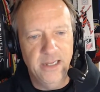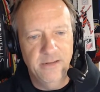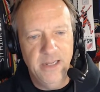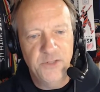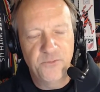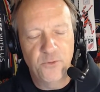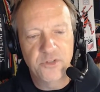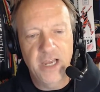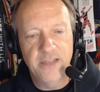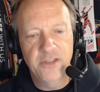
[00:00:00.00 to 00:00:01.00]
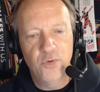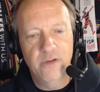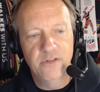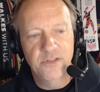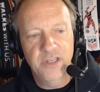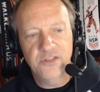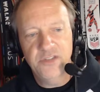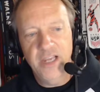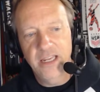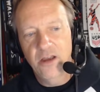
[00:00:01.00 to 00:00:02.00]
East Forsyth at 12-6,
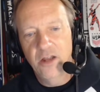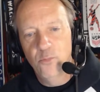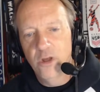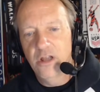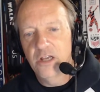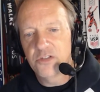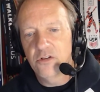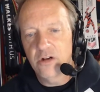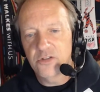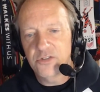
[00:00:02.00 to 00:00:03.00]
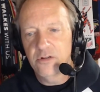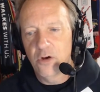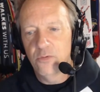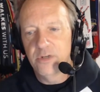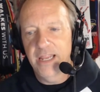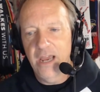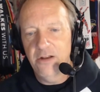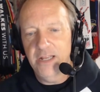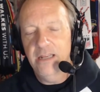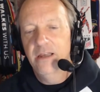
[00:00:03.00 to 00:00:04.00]
taking on 1-loss Clarkston. Irwin
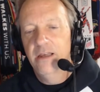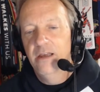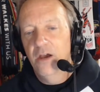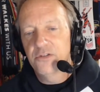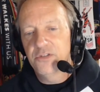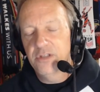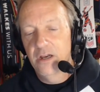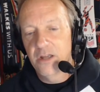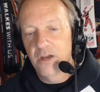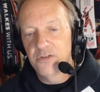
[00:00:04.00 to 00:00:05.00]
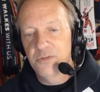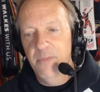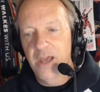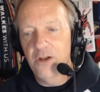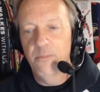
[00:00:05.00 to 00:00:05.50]
County goes to Metter.